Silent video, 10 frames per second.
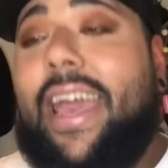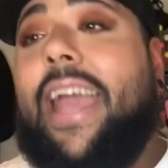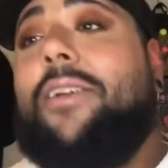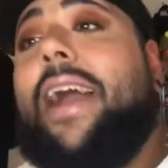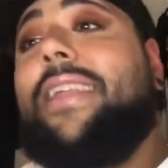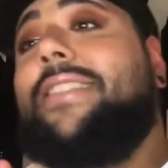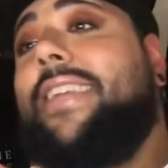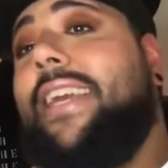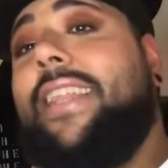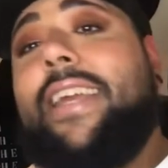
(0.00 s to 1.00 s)
And you gotta
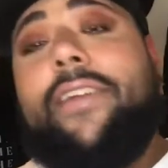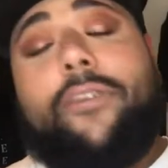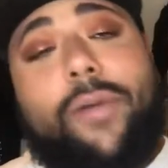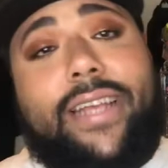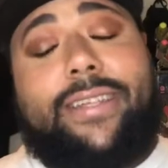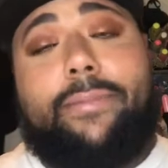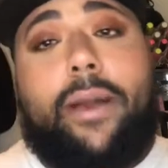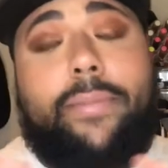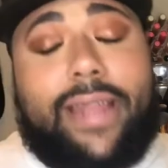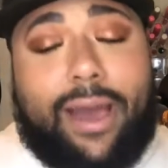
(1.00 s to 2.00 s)
see the giveaways I'm
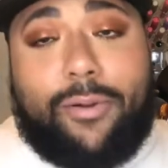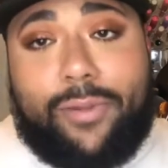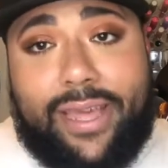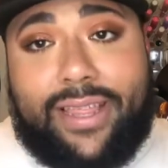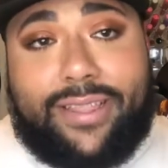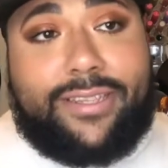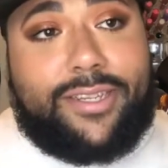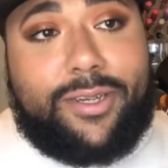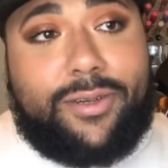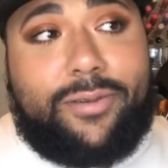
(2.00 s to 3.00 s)
coming out with
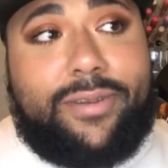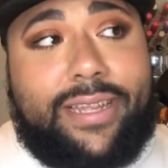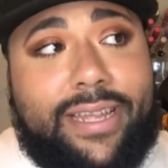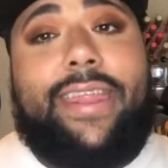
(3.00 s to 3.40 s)
soon.